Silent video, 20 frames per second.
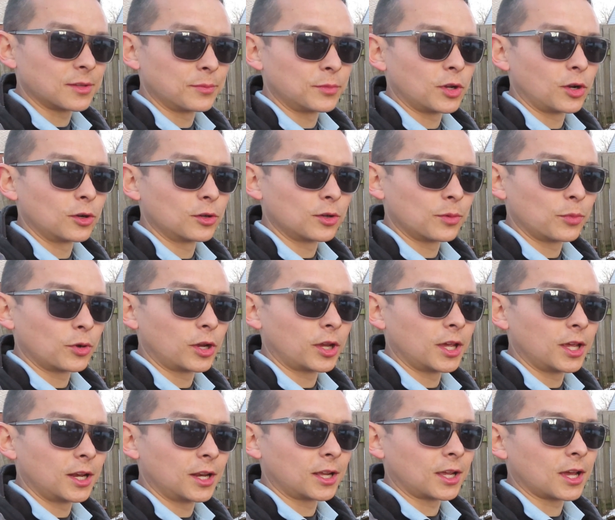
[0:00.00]
some dirt to bring
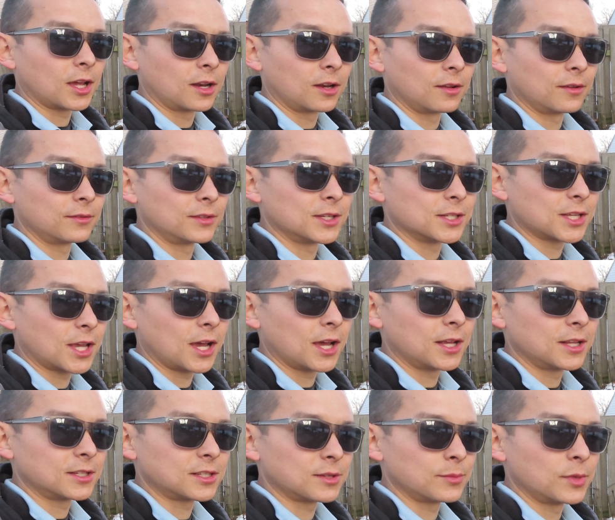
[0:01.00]
in and kind of
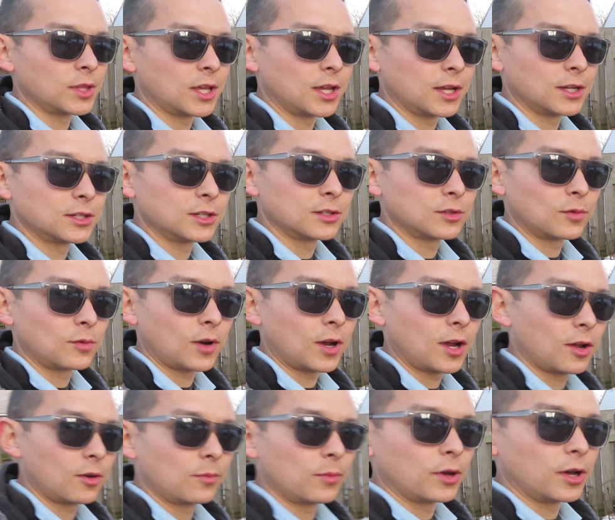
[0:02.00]
disguise some of the edges
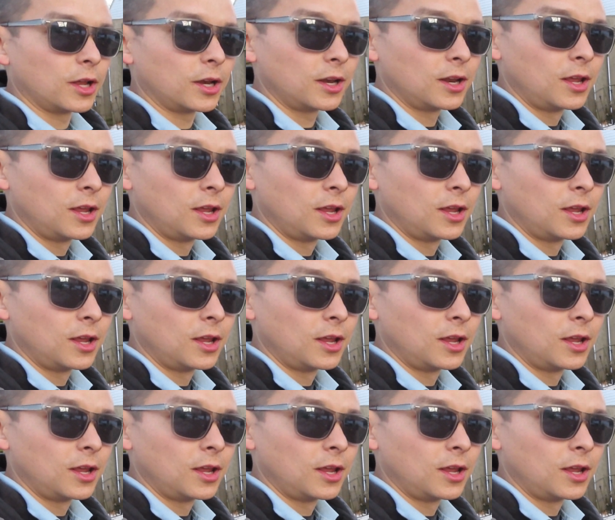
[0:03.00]
around, but